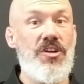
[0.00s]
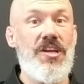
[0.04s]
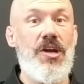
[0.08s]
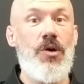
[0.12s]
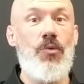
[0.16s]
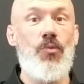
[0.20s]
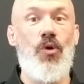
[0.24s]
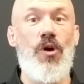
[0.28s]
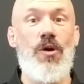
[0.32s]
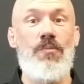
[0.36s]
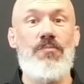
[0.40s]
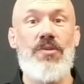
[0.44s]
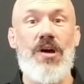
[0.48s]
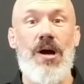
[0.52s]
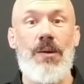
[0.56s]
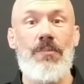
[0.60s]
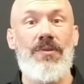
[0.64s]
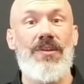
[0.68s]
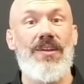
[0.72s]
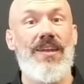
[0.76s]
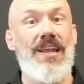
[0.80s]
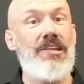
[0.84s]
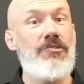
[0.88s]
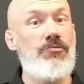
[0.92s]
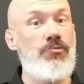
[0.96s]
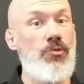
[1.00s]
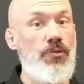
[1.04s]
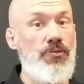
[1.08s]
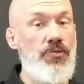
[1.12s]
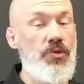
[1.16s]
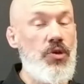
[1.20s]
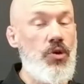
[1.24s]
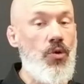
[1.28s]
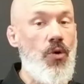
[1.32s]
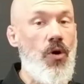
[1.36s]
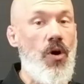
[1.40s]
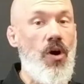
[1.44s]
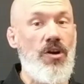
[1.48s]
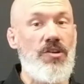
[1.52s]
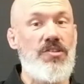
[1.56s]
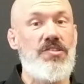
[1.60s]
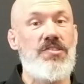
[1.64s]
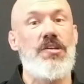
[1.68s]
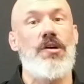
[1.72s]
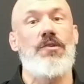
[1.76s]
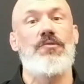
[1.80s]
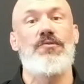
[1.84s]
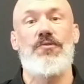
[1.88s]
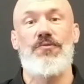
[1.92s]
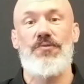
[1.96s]
to get warmed up, let's review our
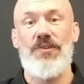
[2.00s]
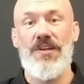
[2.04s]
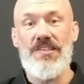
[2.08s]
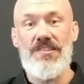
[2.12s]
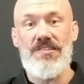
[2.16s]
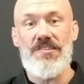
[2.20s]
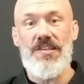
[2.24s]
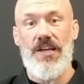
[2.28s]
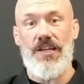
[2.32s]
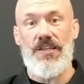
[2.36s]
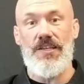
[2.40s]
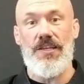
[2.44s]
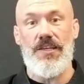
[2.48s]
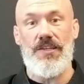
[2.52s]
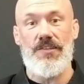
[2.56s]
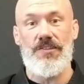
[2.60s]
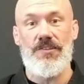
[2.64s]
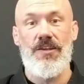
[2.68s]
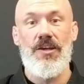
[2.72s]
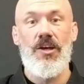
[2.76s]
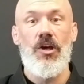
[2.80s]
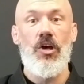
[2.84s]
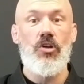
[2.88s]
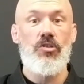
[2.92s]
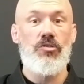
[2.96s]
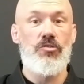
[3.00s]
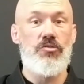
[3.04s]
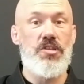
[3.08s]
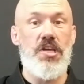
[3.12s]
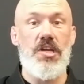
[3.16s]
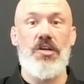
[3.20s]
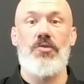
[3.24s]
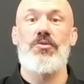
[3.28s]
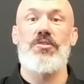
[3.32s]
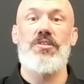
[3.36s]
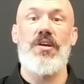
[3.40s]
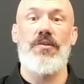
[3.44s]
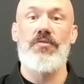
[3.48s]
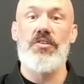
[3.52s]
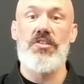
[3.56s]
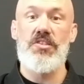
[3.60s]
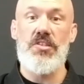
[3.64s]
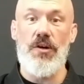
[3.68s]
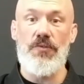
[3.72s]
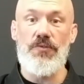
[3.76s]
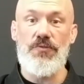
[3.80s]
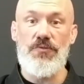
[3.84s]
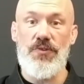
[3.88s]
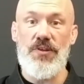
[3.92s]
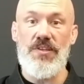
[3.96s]
self-defense techniques. So take whichever
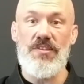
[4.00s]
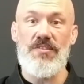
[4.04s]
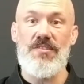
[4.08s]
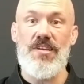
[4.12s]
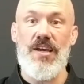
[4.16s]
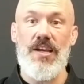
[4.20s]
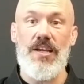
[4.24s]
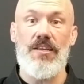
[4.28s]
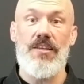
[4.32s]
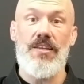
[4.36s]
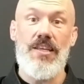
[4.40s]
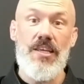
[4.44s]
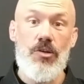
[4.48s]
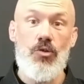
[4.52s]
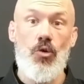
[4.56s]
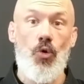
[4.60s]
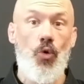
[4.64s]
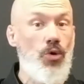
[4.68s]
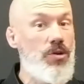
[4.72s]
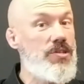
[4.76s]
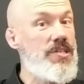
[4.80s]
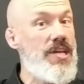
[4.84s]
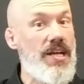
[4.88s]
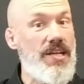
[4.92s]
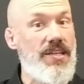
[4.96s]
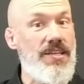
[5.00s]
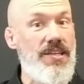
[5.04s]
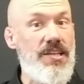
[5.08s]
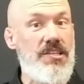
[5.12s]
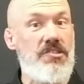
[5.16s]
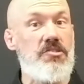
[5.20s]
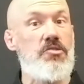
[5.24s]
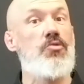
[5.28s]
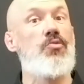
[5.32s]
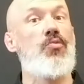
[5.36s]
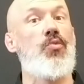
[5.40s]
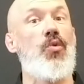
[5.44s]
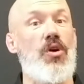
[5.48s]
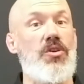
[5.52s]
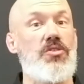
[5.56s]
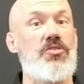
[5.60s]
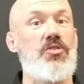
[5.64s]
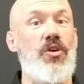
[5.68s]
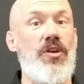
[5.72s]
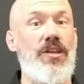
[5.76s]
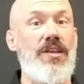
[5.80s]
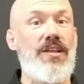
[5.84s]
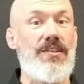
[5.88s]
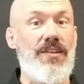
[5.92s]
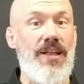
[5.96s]
self-defense technique or techniques you worked
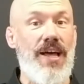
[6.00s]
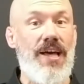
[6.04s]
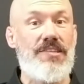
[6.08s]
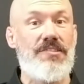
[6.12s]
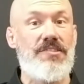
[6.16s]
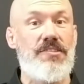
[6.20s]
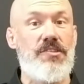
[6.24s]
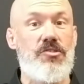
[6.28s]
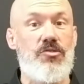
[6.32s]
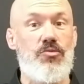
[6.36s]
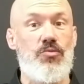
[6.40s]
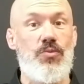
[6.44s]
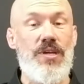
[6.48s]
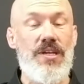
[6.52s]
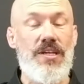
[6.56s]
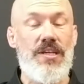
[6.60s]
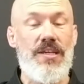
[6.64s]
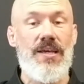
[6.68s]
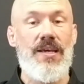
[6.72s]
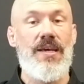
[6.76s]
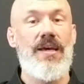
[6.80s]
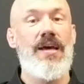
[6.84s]
on in class this week.